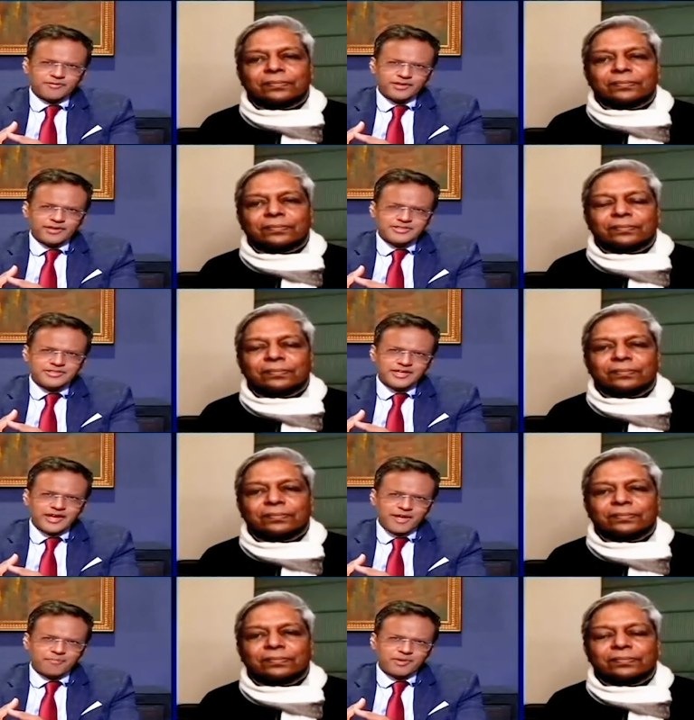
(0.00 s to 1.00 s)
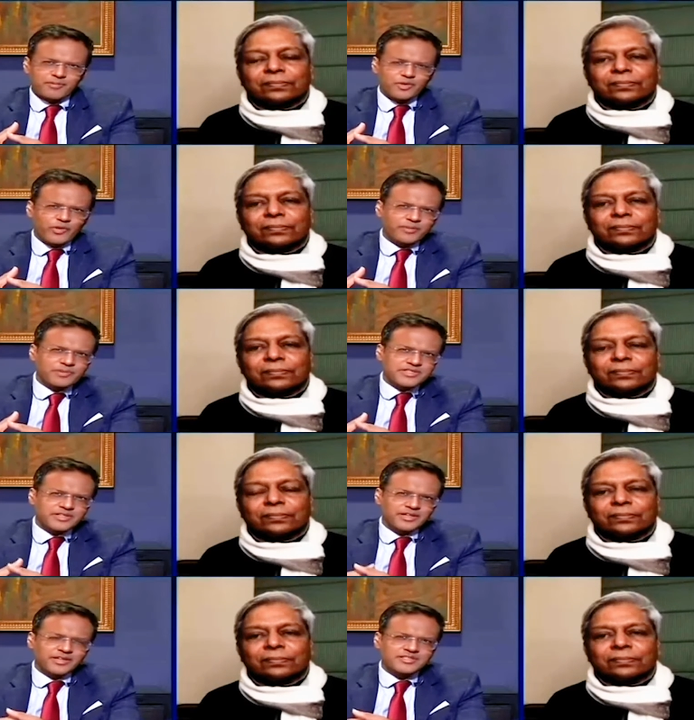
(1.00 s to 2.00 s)
Speaker 1: of Indians are happy, but
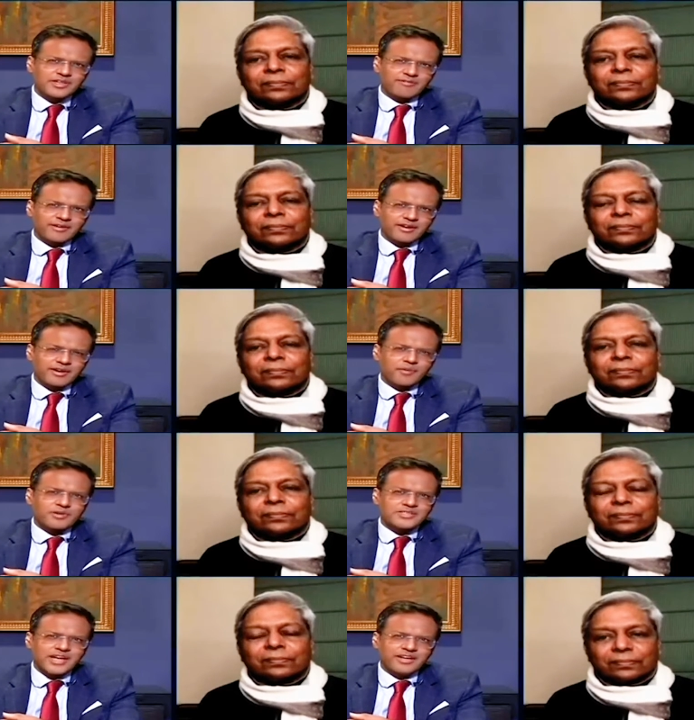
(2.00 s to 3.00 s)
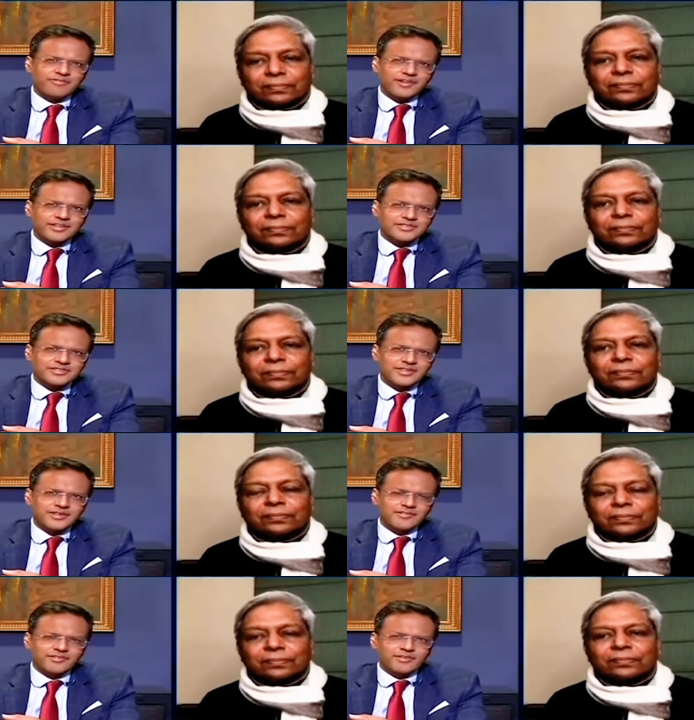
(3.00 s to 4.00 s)
20% Indians are worried about side effects.
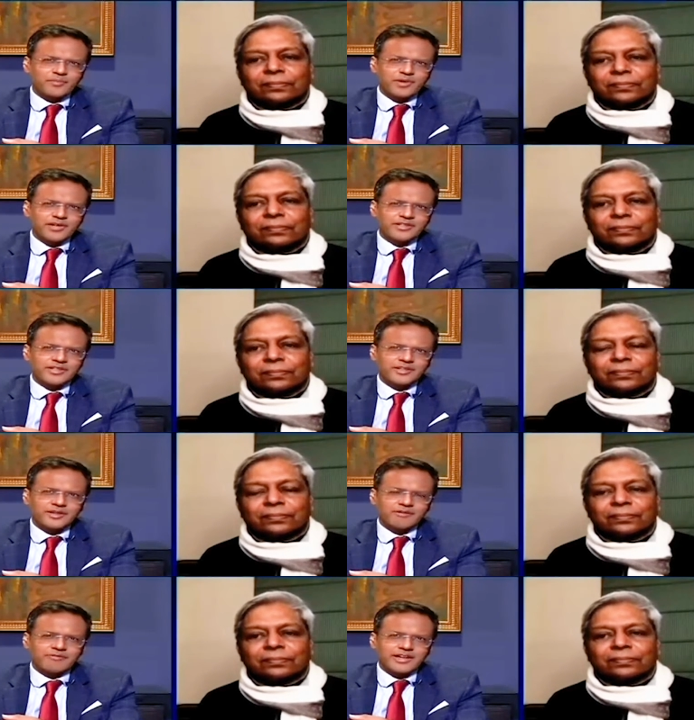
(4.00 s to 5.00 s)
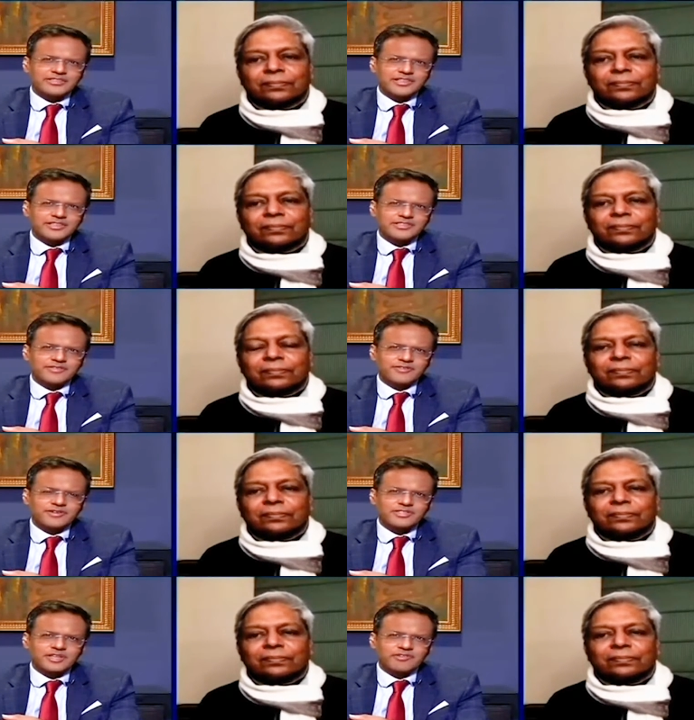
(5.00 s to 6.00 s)
The minute they think of vaccines, the
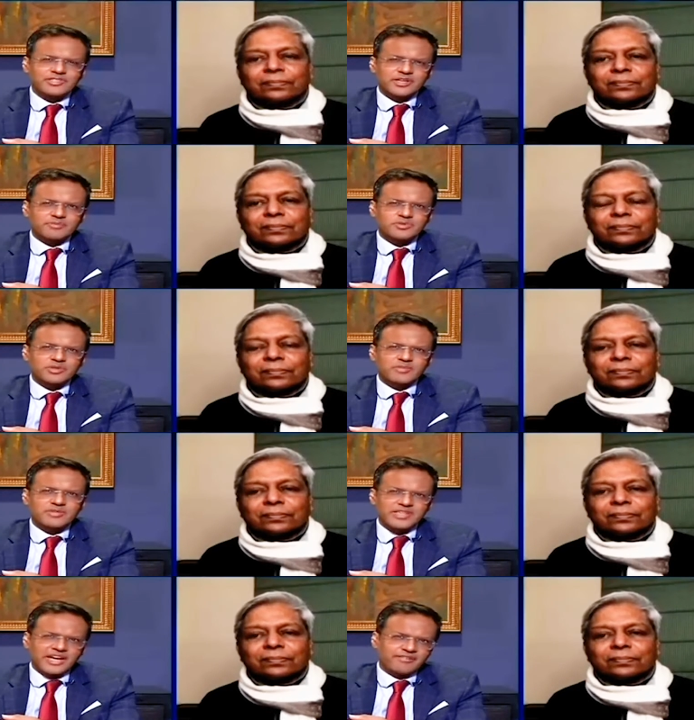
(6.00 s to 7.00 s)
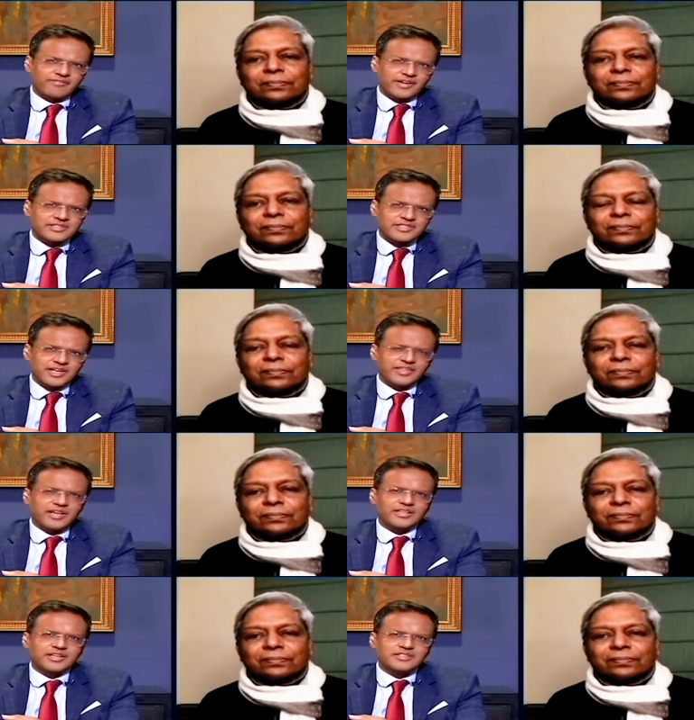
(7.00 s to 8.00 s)
first thing which comes to them is side effects. And
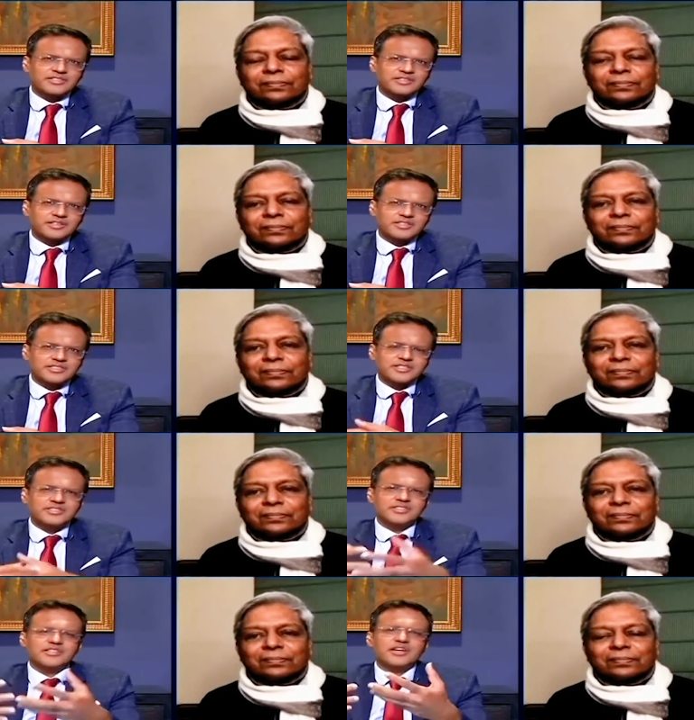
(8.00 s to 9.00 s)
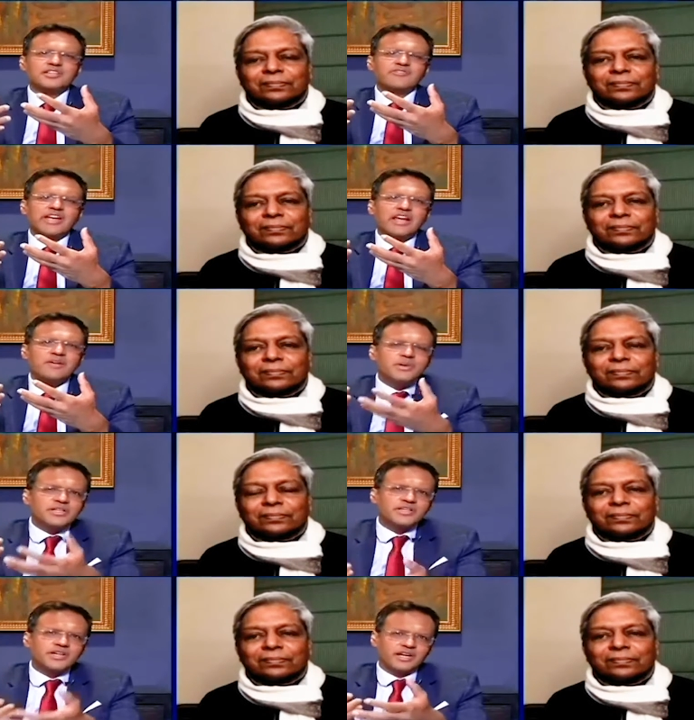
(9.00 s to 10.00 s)
the other concern is since there is very
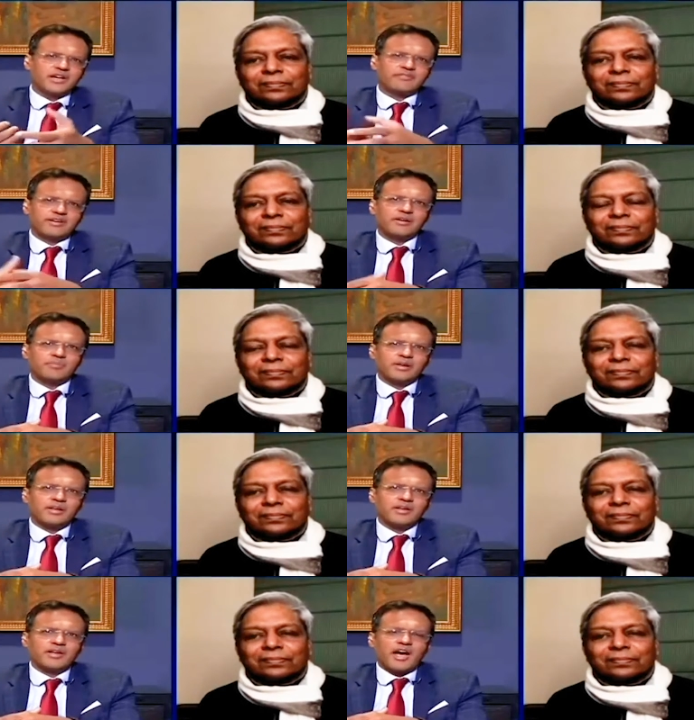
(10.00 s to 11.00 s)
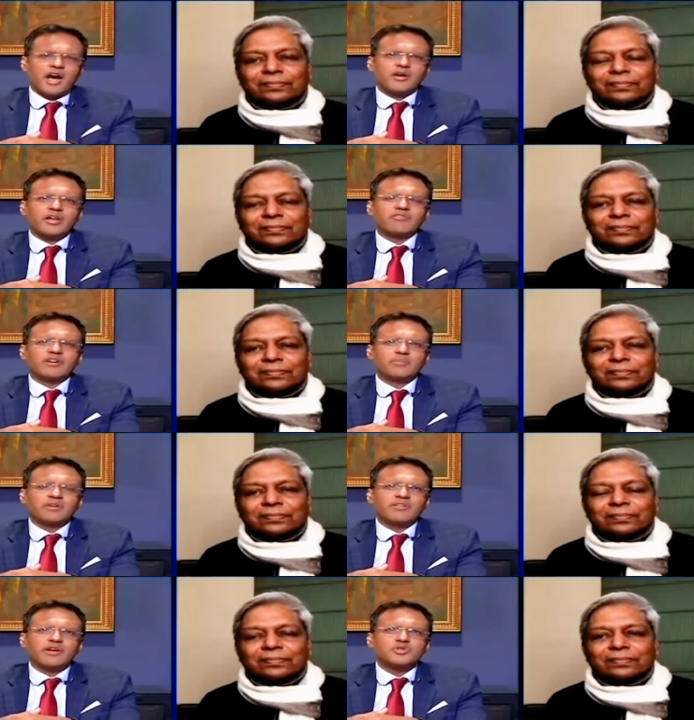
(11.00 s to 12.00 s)
limited data available, how can one
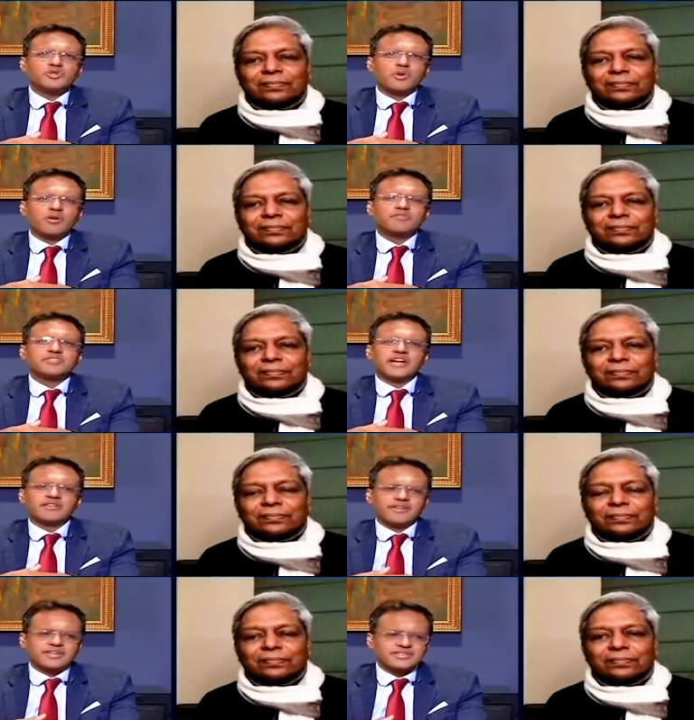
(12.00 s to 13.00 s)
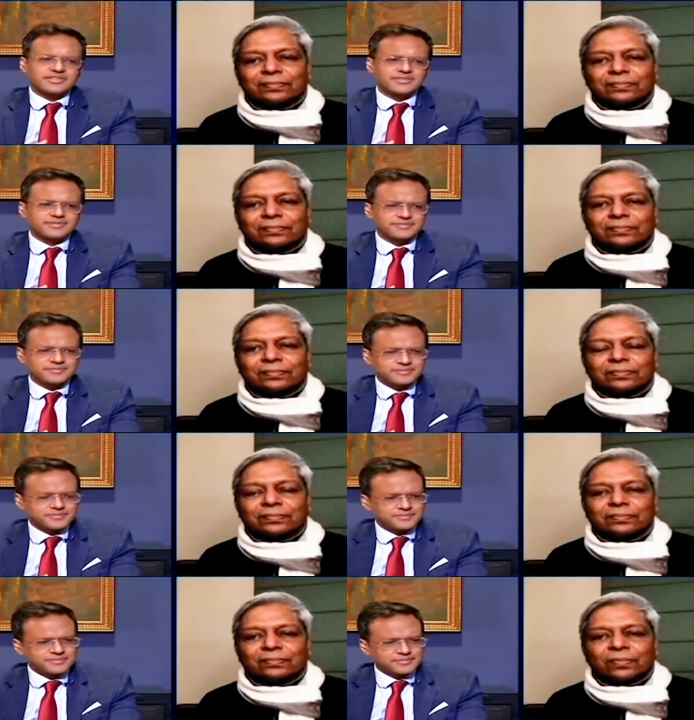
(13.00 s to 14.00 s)
be very sure of side effects?
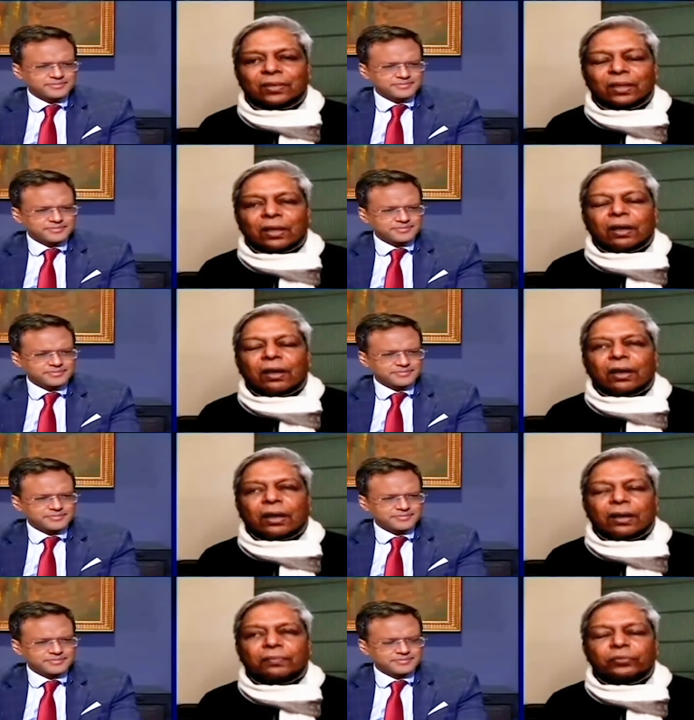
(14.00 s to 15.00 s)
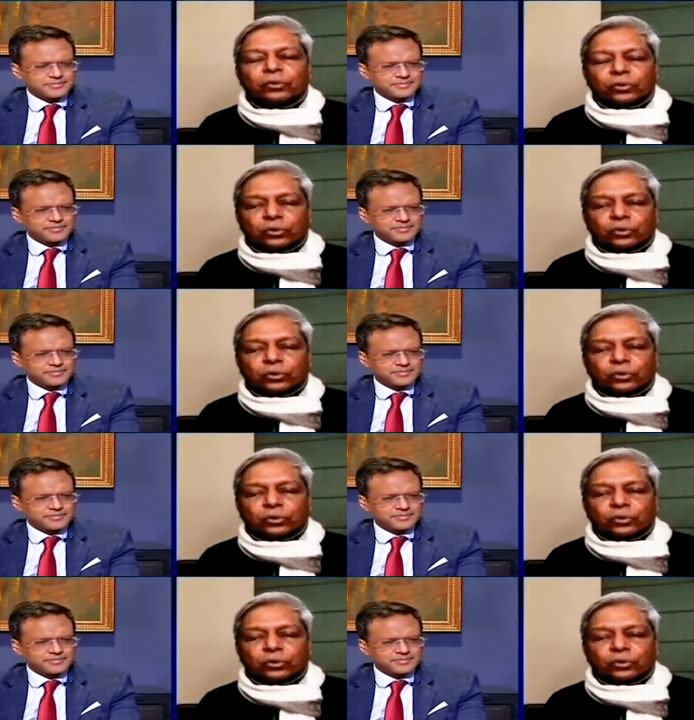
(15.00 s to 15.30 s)
Speaker 2: Um,